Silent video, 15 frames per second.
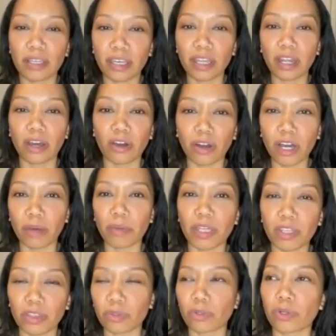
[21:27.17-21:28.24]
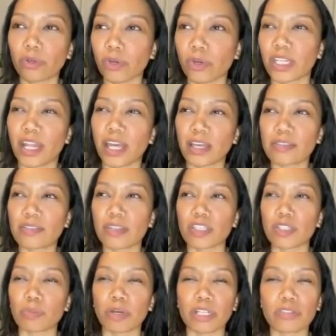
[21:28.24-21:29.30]
you know, coming through in the next
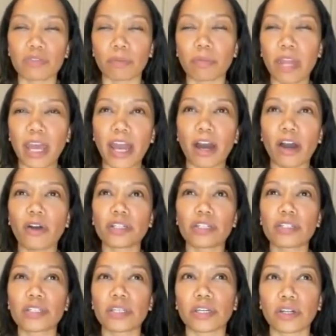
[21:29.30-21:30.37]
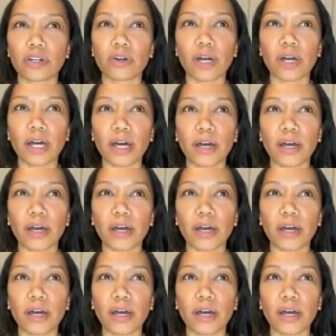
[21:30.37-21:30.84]
6 months from now until